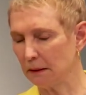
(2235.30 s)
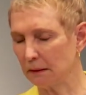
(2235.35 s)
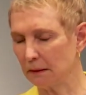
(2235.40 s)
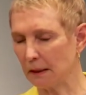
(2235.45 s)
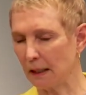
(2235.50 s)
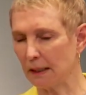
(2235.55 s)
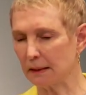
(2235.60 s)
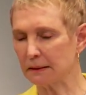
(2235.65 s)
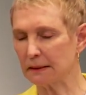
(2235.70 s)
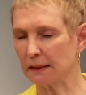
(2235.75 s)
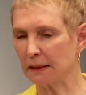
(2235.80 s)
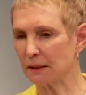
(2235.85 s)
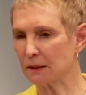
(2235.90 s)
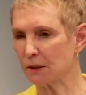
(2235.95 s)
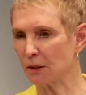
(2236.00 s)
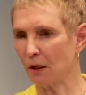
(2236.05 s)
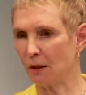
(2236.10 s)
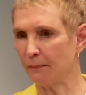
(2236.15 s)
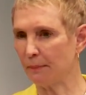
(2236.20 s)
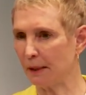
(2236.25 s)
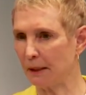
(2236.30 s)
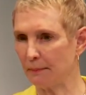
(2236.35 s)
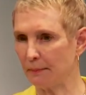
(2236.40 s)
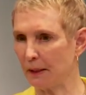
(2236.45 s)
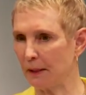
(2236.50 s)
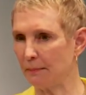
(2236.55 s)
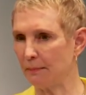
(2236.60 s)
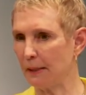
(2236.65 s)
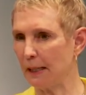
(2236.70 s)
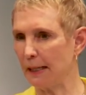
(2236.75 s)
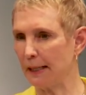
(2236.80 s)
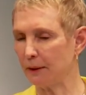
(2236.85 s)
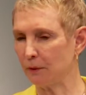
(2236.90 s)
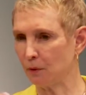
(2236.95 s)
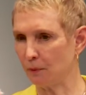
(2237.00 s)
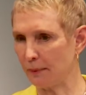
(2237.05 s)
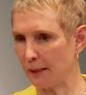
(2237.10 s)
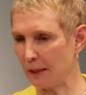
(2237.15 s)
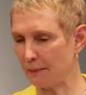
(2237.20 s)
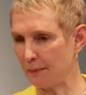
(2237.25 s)
God said it's not by my might
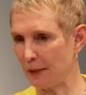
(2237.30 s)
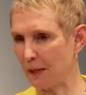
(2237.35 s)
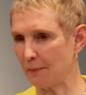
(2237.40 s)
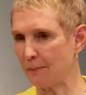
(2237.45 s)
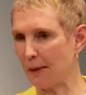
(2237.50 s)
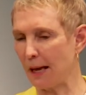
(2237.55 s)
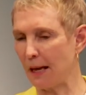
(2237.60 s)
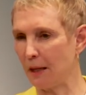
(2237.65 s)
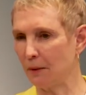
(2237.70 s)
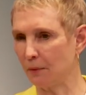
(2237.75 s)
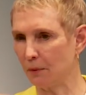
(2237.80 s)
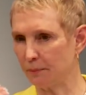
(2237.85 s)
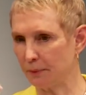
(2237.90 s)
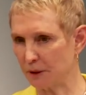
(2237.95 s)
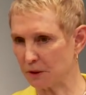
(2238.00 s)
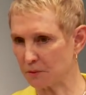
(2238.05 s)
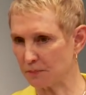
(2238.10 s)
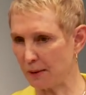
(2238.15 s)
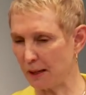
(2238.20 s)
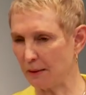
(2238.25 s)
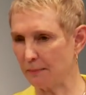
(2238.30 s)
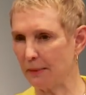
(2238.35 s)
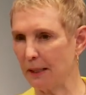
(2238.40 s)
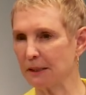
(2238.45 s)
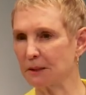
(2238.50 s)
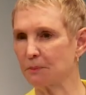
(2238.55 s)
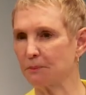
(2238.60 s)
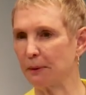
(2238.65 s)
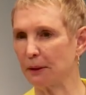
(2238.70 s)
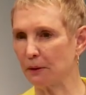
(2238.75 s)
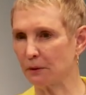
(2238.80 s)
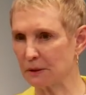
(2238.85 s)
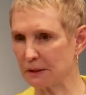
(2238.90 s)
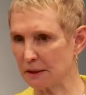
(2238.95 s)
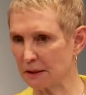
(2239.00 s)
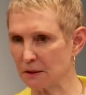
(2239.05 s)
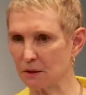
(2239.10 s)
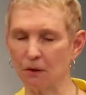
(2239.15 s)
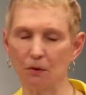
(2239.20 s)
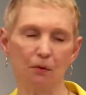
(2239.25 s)
nor by my power, but it's by my spirit,
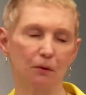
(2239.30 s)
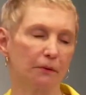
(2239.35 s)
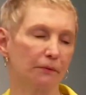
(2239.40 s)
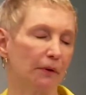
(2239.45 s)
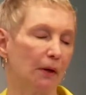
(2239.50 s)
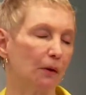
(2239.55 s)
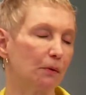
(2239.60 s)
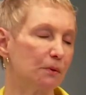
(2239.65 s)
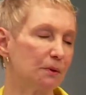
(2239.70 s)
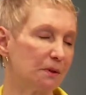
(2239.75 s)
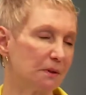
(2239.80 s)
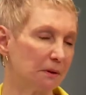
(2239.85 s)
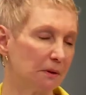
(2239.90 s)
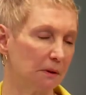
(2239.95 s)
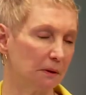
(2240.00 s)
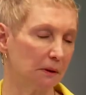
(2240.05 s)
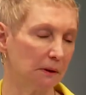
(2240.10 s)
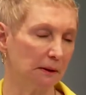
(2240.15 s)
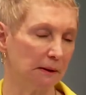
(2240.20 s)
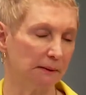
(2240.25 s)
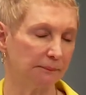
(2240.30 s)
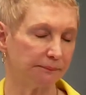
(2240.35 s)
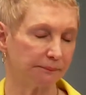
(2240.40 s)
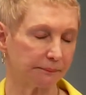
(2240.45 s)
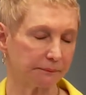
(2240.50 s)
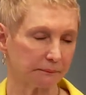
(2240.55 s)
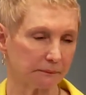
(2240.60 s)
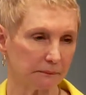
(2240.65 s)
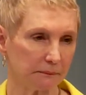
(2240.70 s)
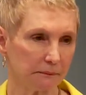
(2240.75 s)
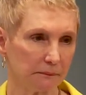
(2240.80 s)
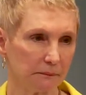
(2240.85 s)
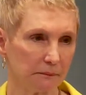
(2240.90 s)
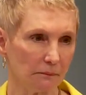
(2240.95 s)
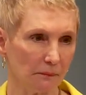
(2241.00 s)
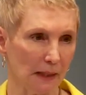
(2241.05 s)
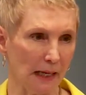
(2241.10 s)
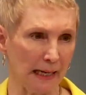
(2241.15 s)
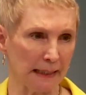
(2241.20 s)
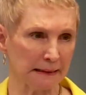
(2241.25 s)
says the Lord of hosts. Right.
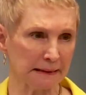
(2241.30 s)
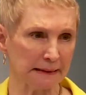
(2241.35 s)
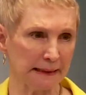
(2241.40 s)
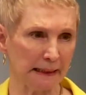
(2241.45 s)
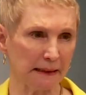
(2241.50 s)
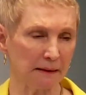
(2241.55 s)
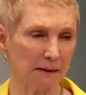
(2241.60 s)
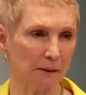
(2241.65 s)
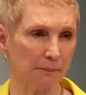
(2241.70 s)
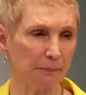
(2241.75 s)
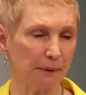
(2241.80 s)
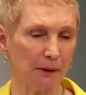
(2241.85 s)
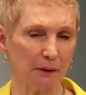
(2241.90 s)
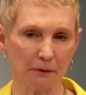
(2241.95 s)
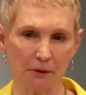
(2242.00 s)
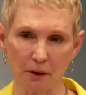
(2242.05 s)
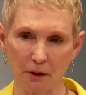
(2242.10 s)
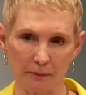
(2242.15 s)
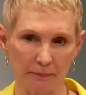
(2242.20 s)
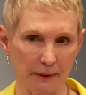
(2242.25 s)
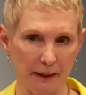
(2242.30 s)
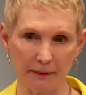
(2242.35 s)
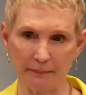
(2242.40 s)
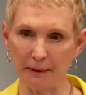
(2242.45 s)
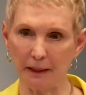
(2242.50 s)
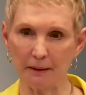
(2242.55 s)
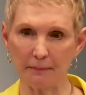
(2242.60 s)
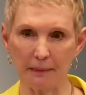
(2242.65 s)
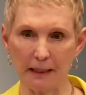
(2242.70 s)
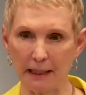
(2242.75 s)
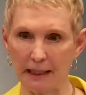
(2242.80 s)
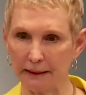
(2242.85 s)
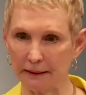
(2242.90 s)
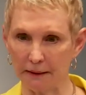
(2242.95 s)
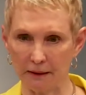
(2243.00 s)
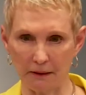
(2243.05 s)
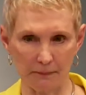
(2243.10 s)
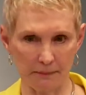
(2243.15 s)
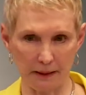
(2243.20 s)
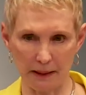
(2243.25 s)
I stand up here not by my might,
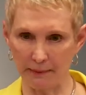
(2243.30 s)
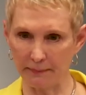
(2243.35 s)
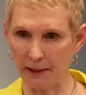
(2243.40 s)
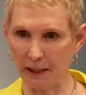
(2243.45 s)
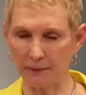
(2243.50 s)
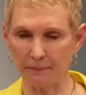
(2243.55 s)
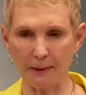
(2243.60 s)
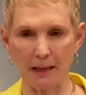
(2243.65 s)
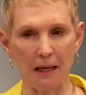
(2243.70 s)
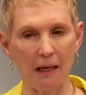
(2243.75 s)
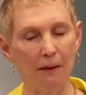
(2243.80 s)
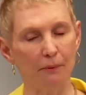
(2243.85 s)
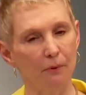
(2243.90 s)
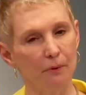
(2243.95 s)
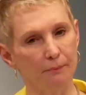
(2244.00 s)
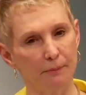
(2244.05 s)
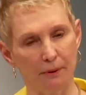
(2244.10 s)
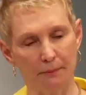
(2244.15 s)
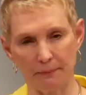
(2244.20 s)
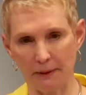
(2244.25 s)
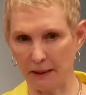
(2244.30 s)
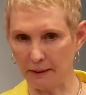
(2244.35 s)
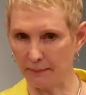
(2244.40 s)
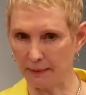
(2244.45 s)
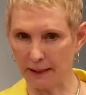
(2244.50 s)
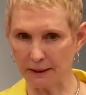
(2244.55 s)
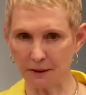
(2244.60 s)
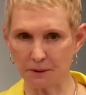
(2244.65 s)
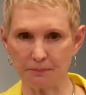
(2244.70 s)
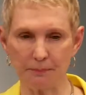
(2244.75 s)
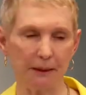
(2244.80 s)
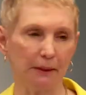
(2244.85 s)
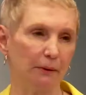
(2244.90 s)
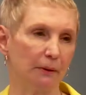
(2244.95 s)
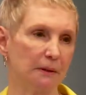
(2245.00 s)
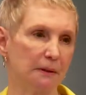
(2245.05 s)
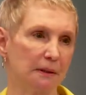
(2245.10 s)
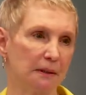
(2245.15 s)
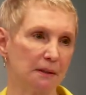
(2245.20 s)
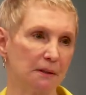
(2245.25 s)
not by my power, but by my
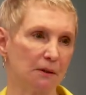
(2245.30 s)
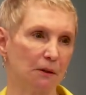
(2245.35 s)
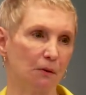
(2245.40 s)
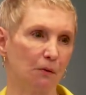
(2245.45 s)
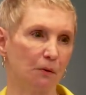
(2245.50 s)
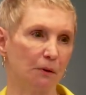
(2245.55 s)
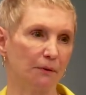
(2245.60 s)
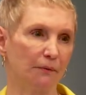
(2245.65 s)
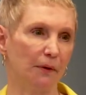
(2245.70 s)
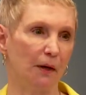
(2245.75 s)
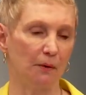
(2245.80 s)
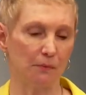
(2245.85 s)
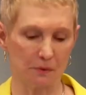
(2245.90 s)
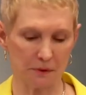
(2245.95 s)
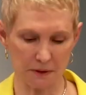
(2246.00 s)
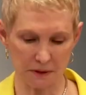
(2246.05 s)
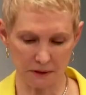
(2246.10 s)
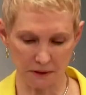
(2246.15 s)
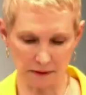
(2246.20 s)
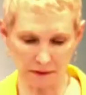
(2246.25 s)
spirit, says the Lord of hosts.